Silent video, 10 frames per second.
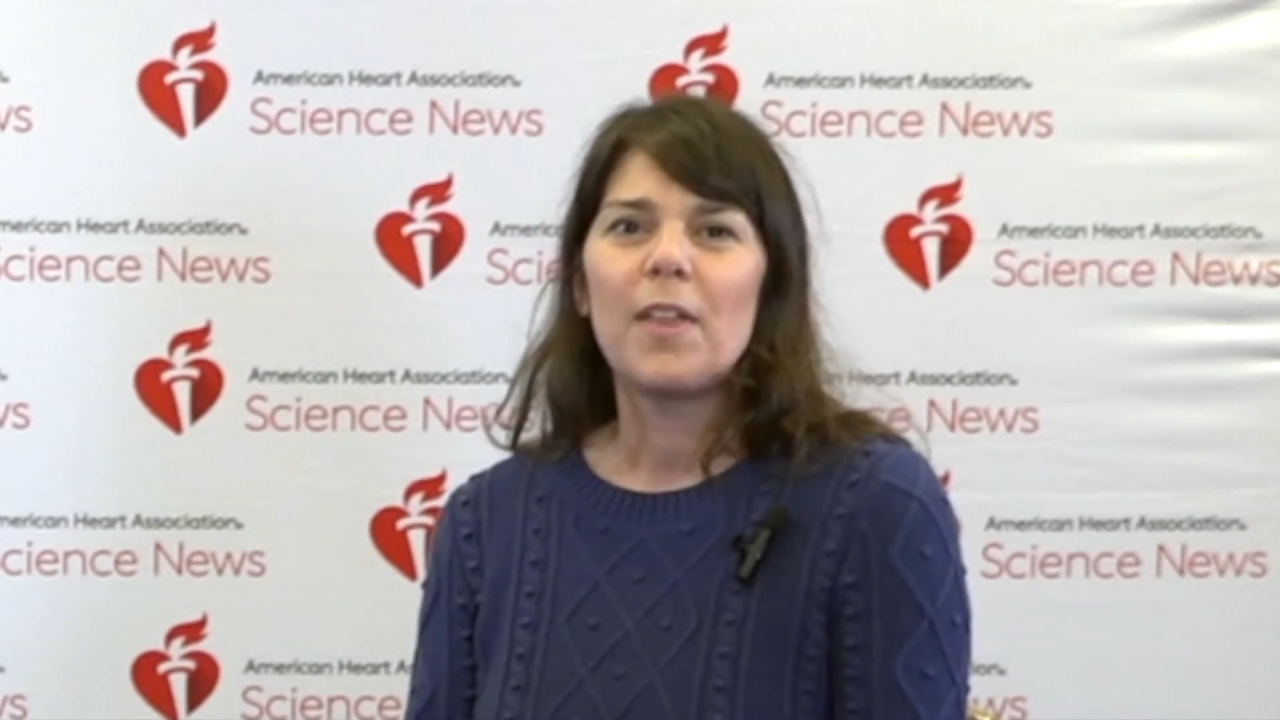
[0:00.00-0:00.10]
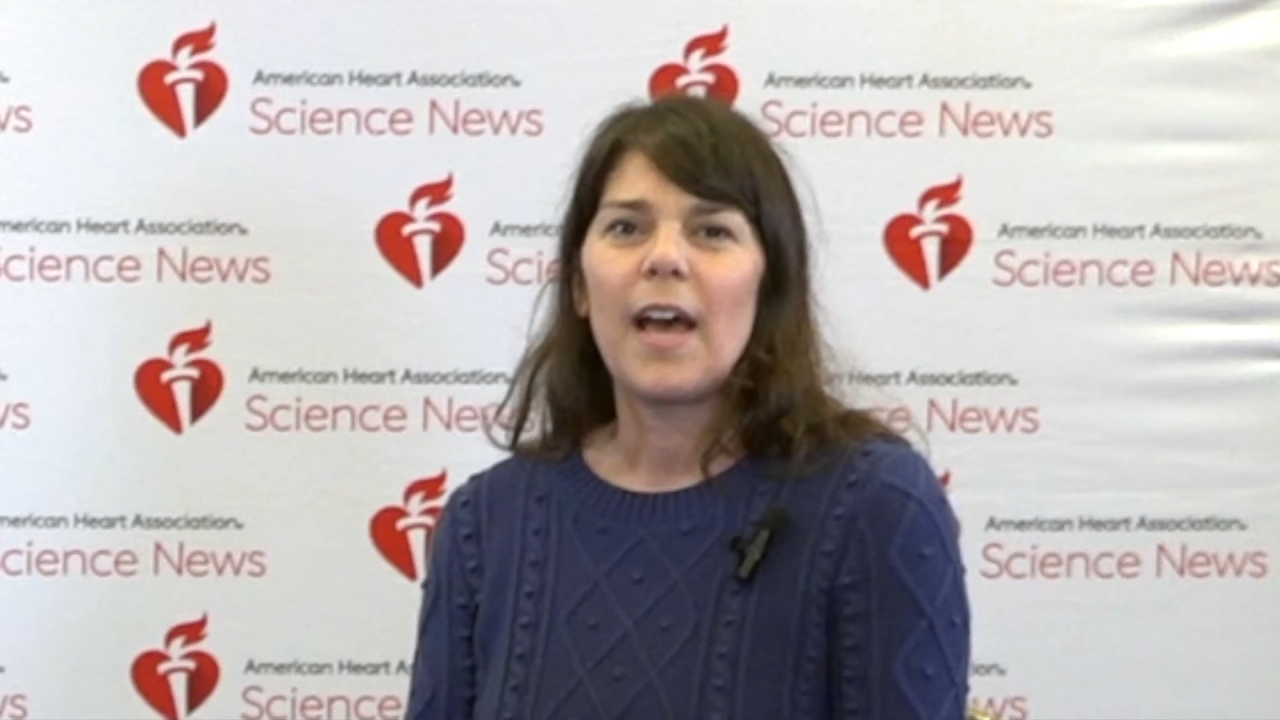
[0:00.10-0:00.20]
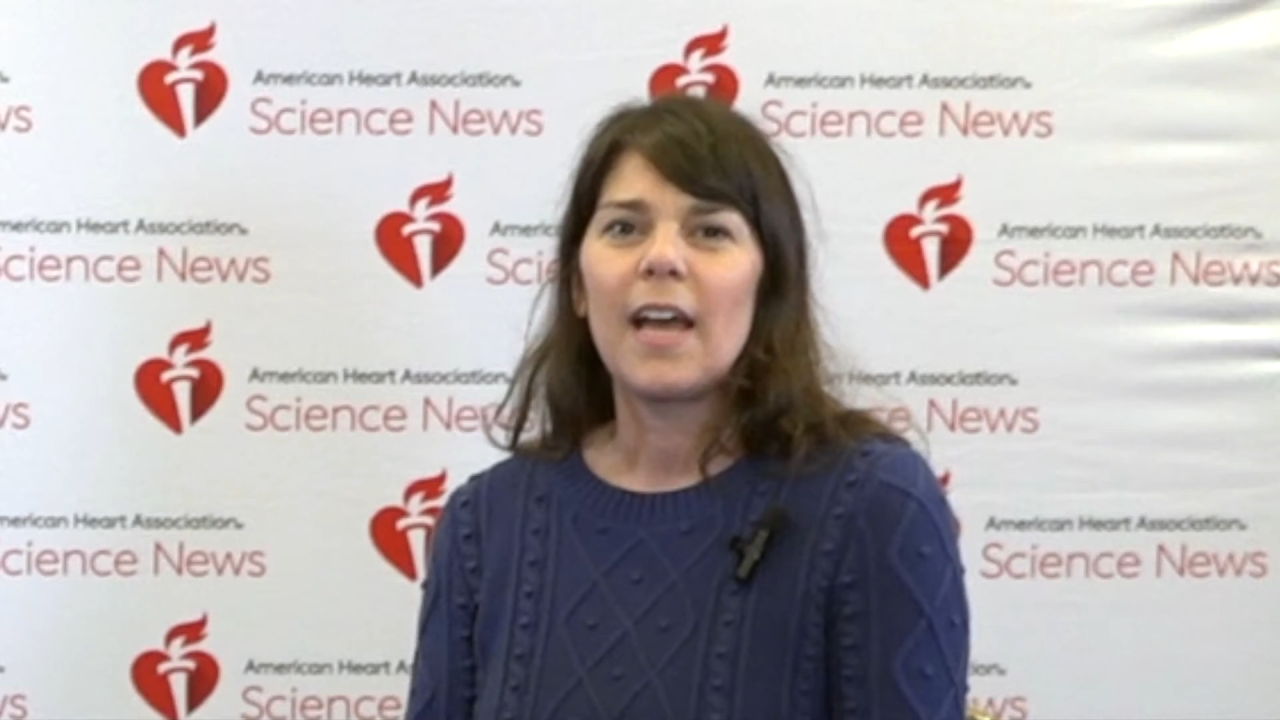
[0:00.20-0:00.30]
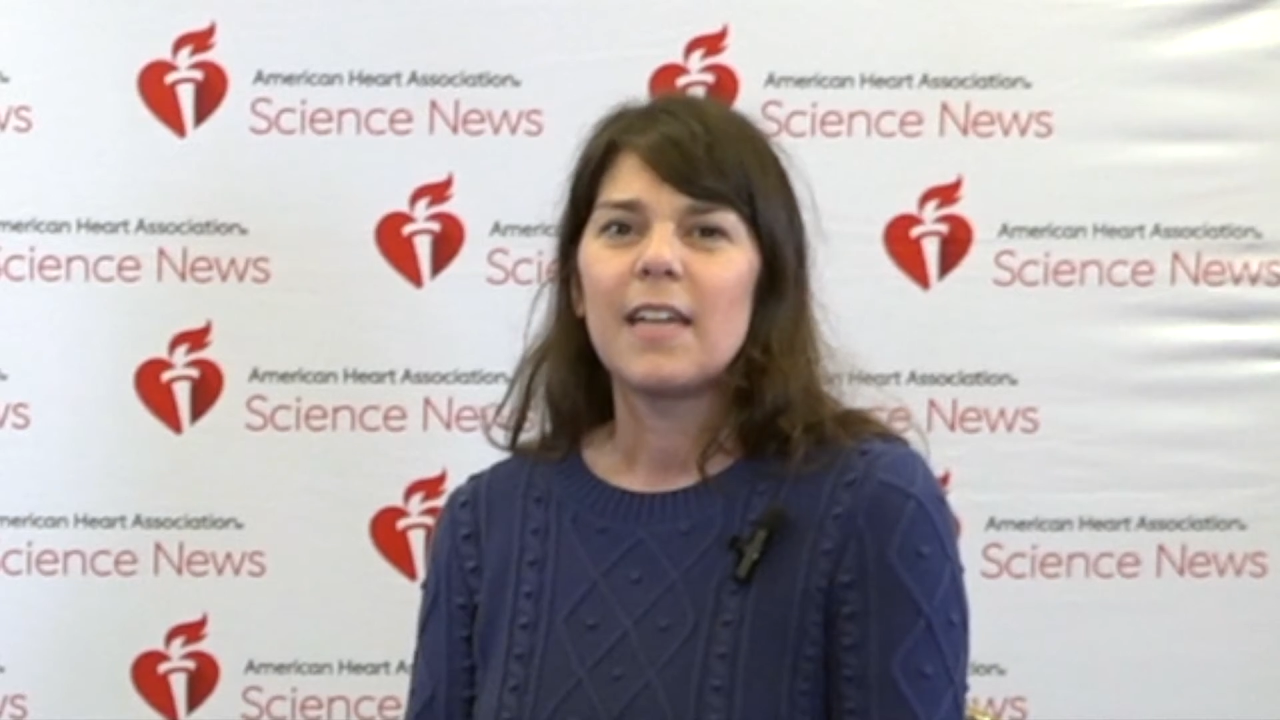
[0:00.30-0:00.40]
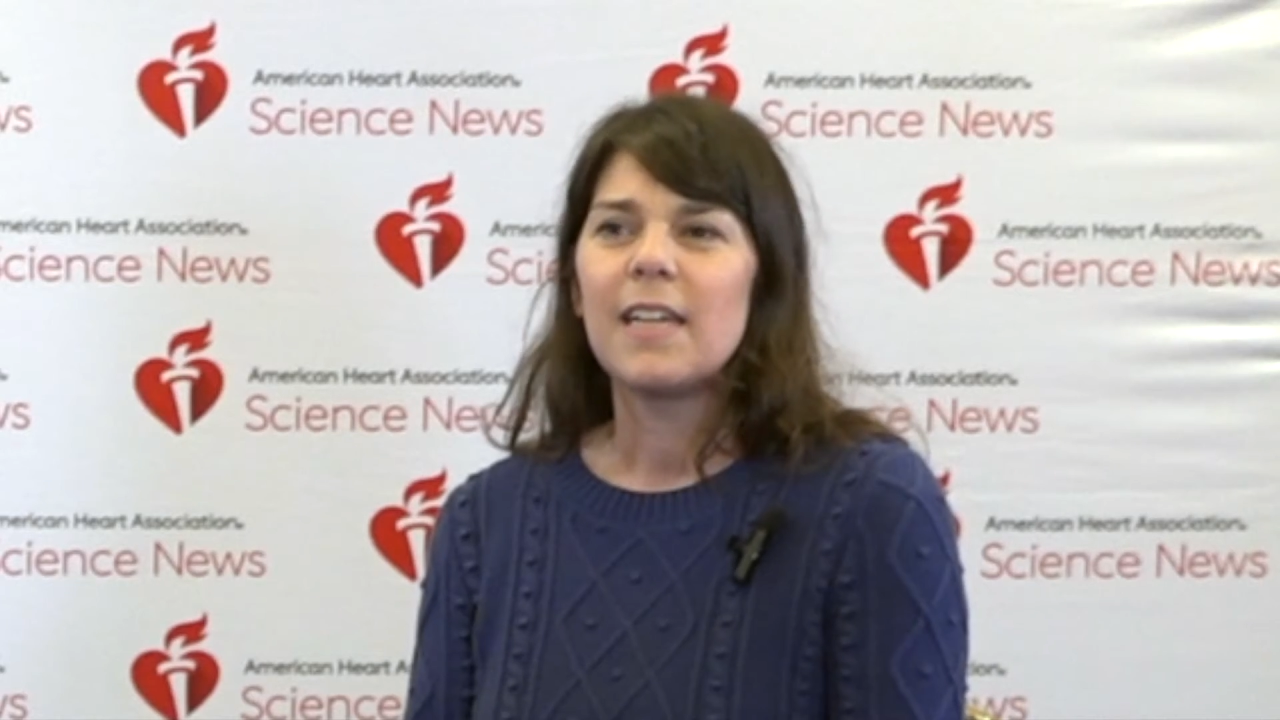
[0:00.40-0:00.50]

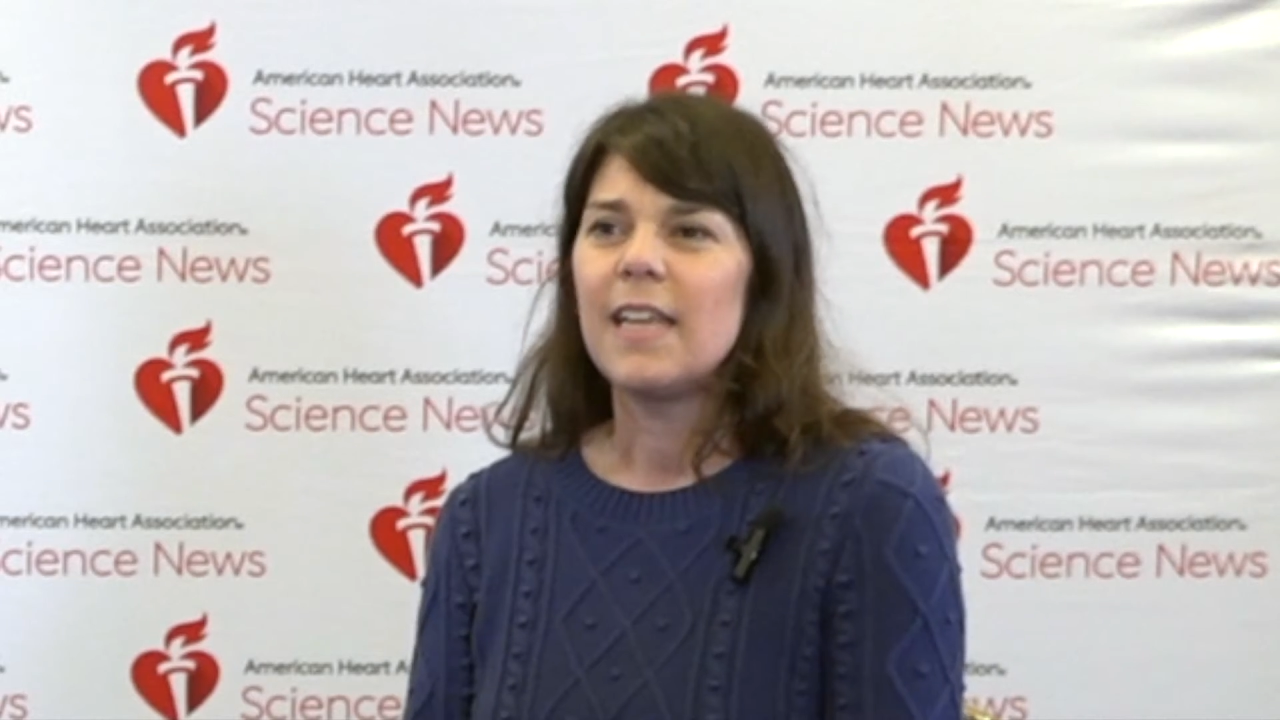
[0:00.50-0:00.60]
that